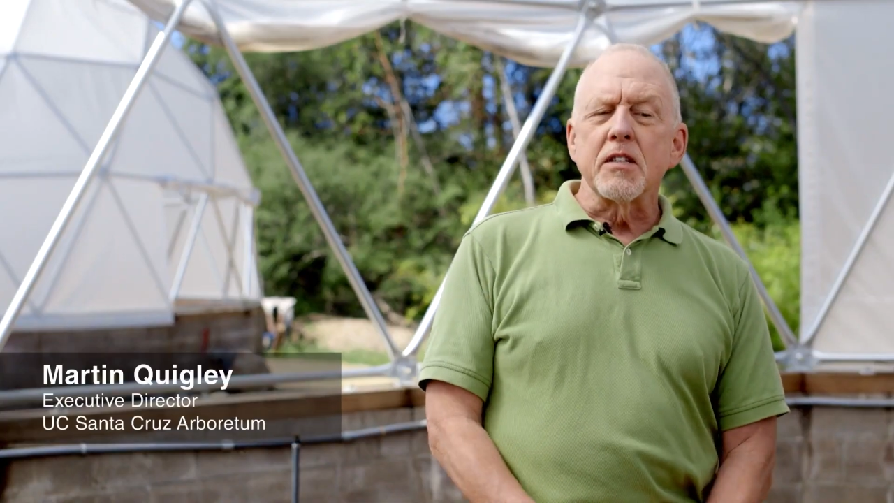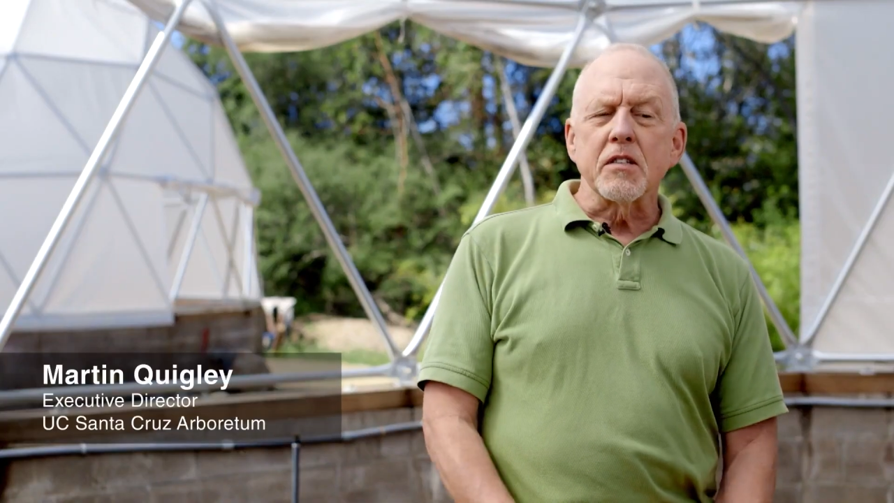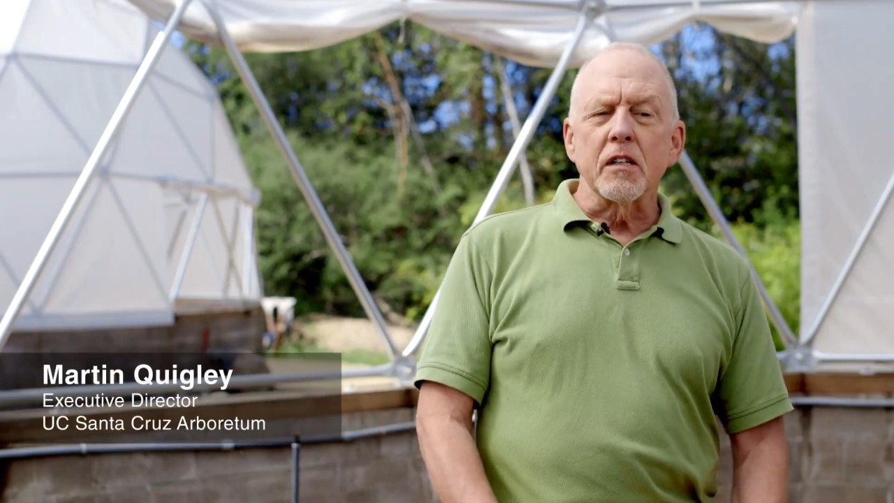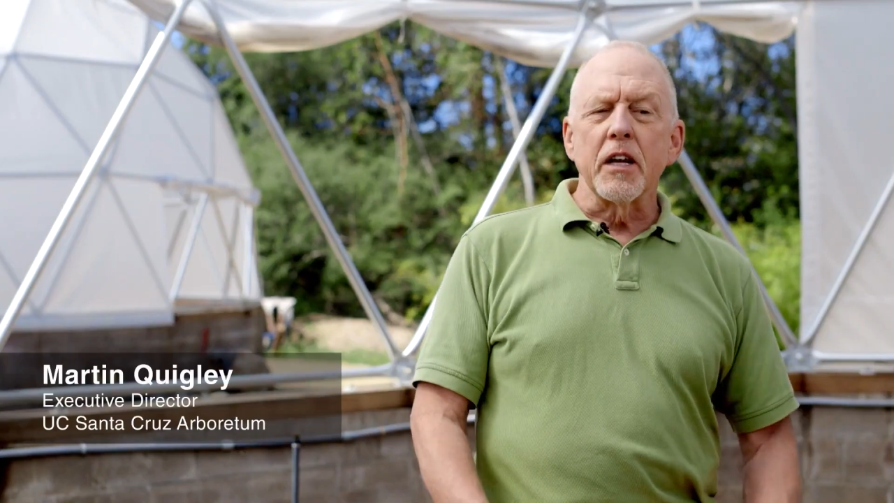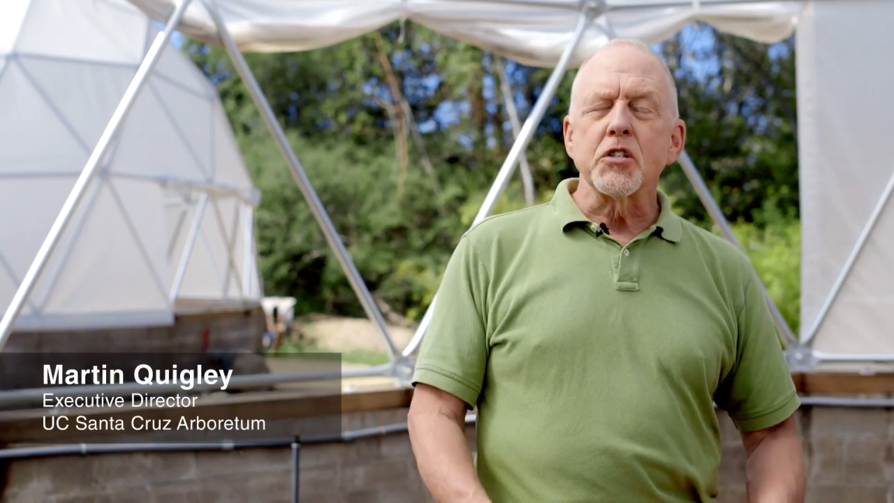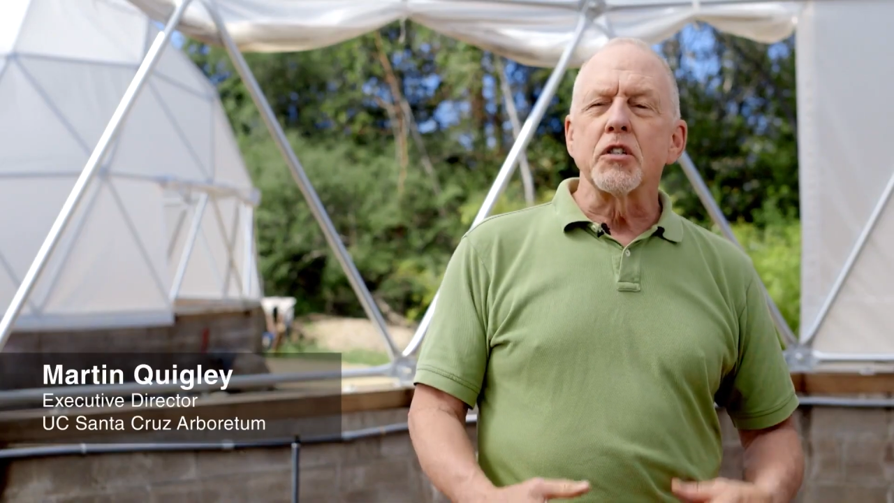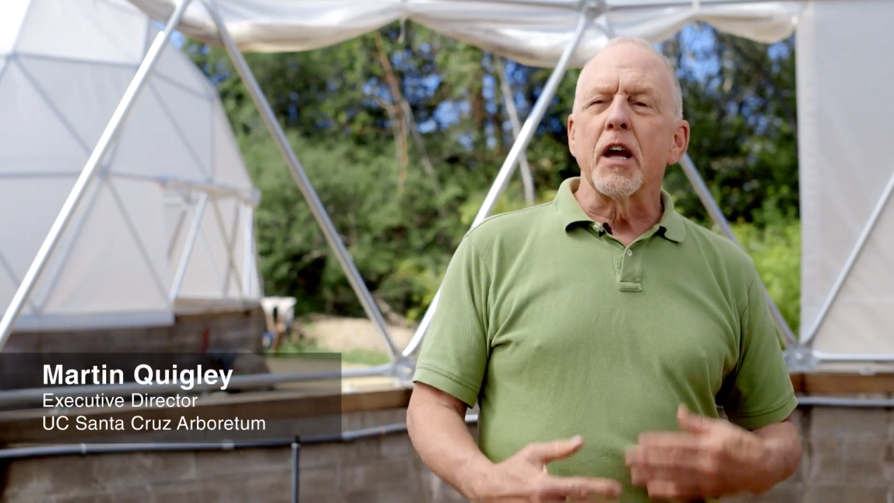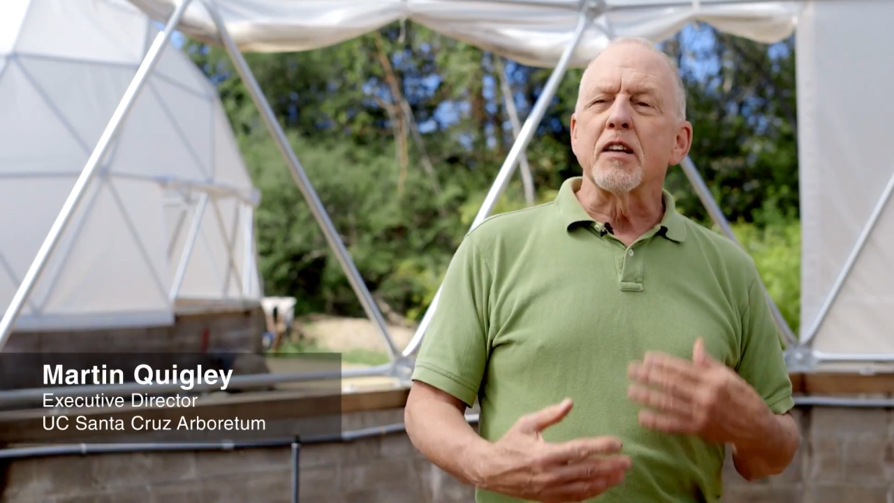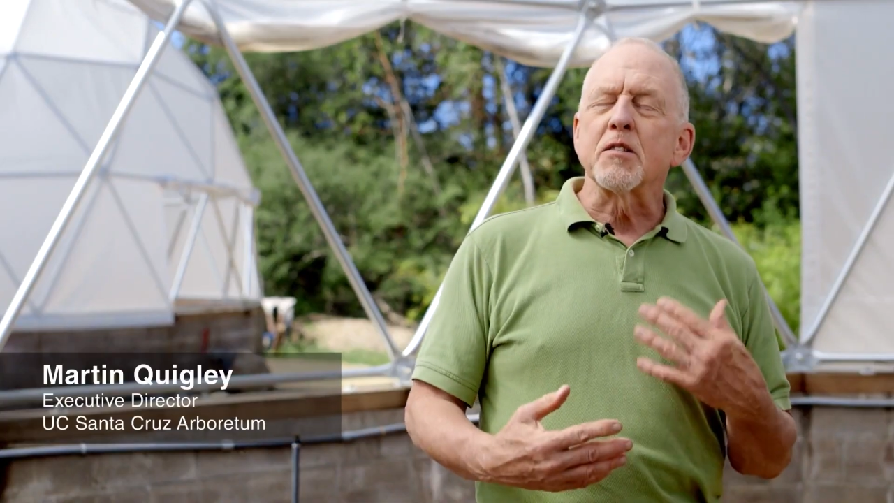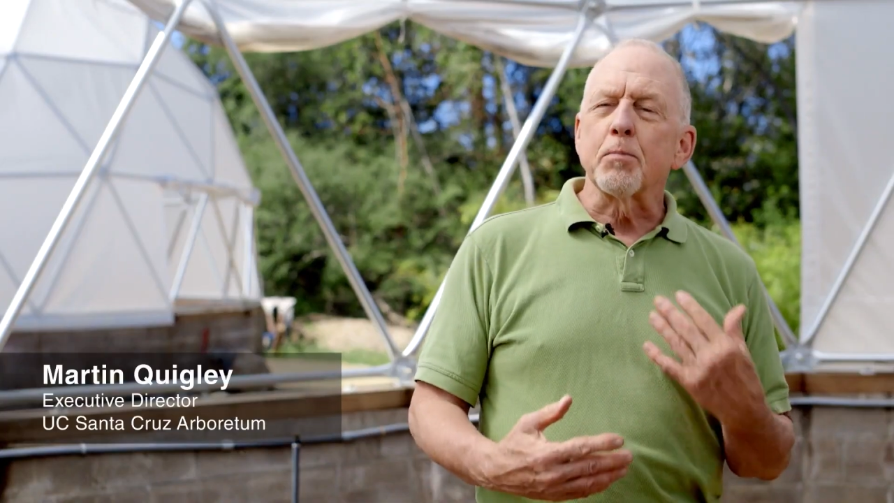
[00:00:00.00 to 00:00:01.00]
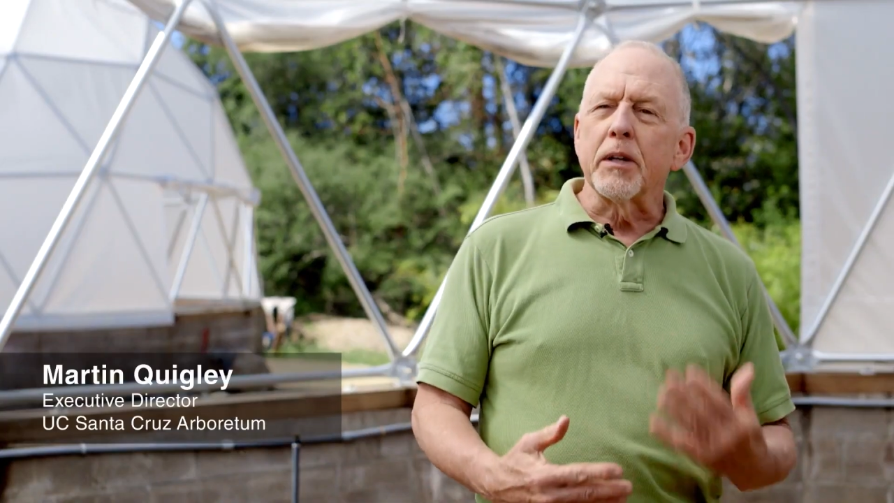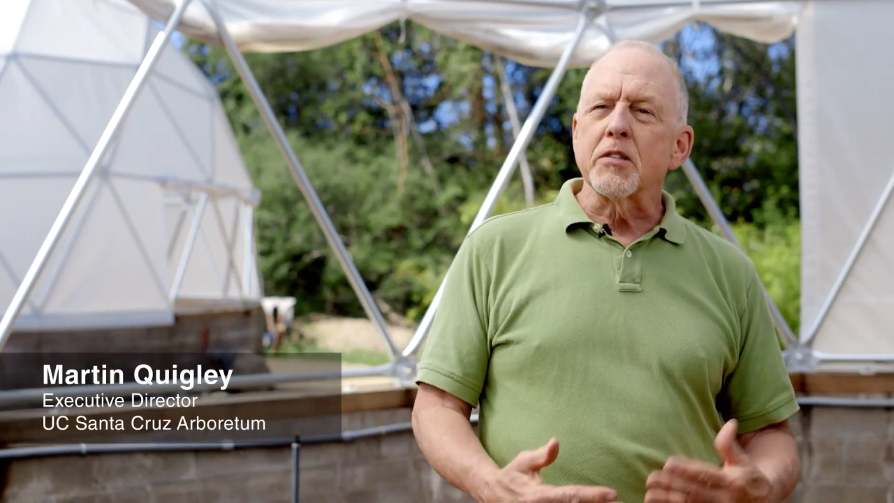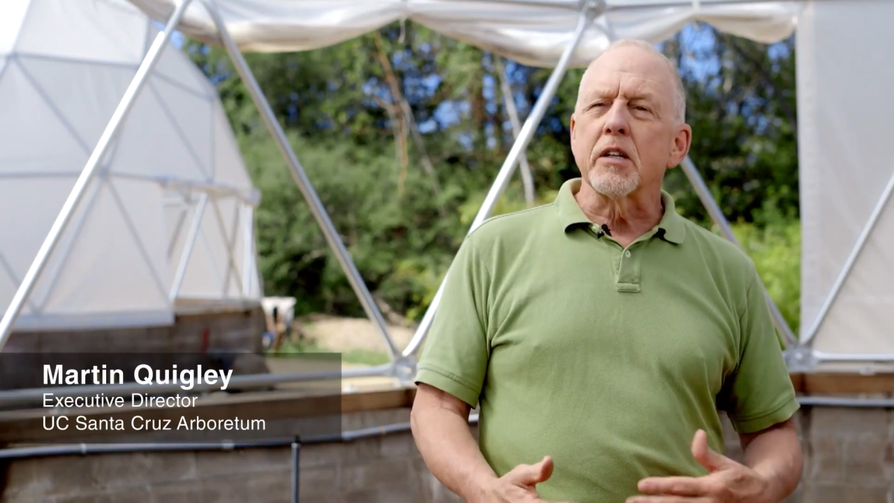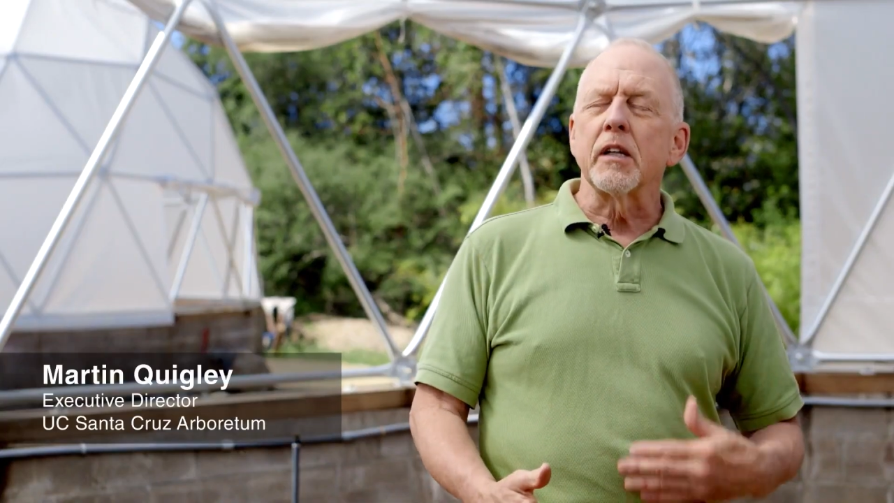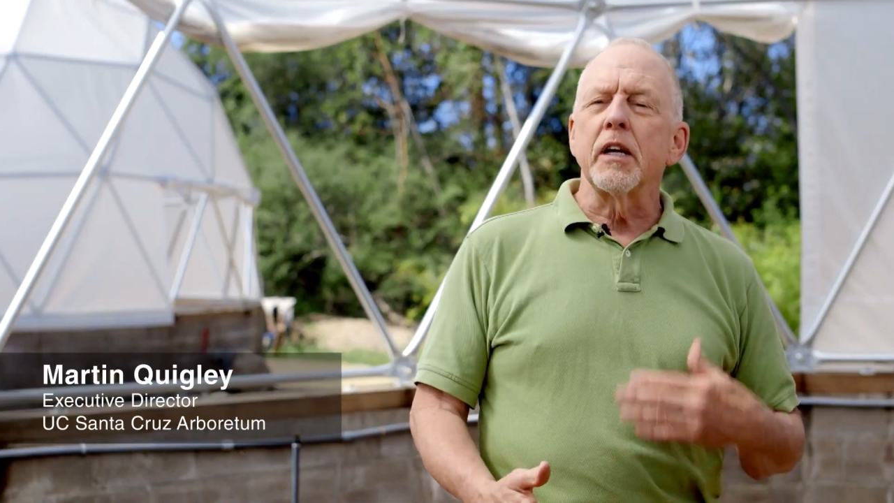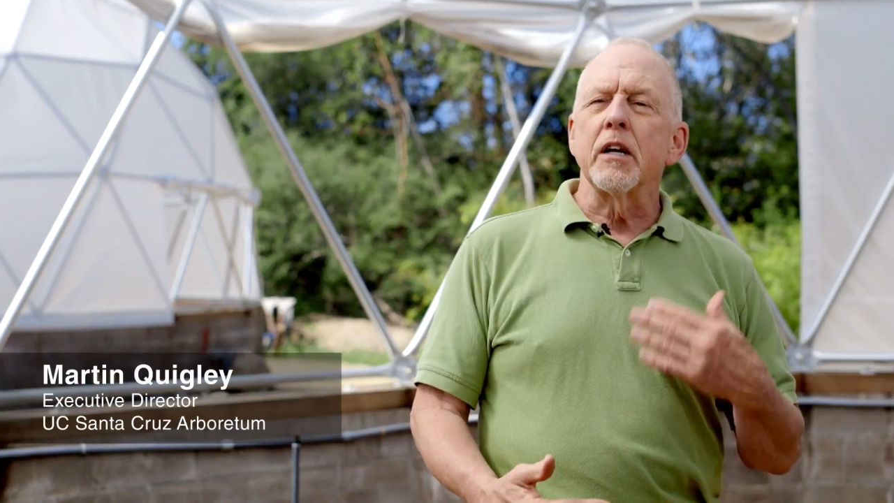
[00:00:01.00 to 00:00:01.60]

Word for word: installation explicitly